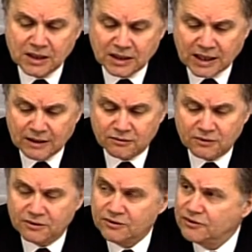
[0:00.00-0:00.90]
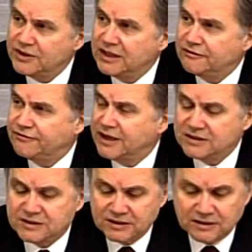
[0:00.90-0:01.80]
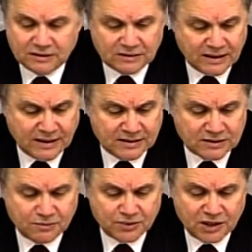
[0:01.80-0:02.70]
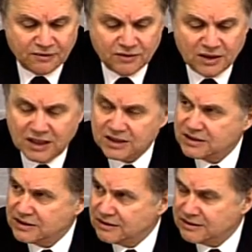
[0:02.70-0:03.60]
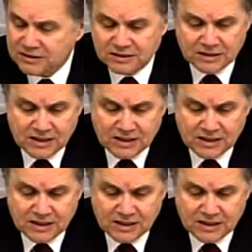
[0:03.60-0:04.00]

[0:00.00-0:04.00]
counter the ring-fencing trends observed in the last years,